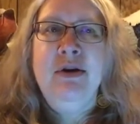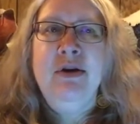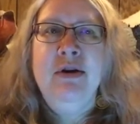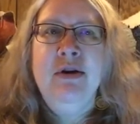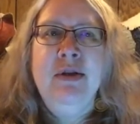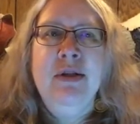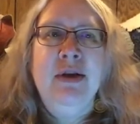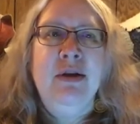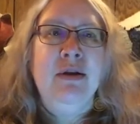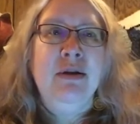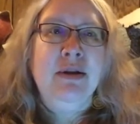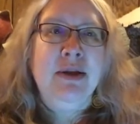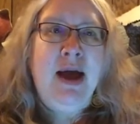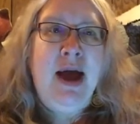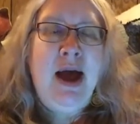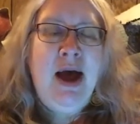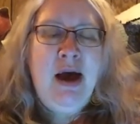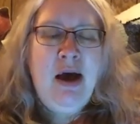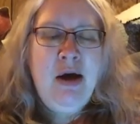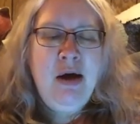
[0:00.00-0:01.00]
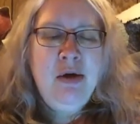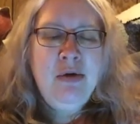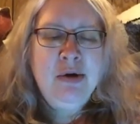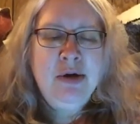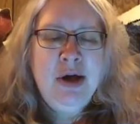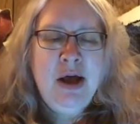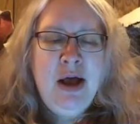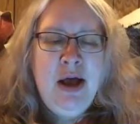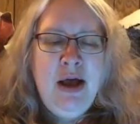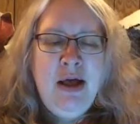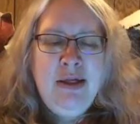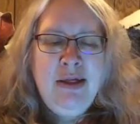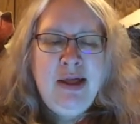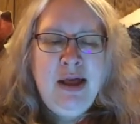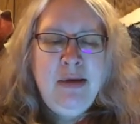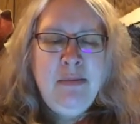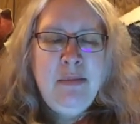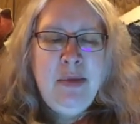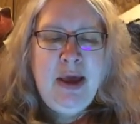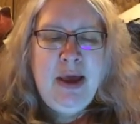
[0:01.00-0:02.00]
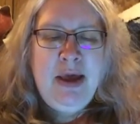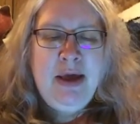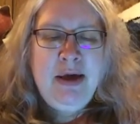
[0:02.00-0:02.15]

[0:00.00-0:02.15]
They're loud, they make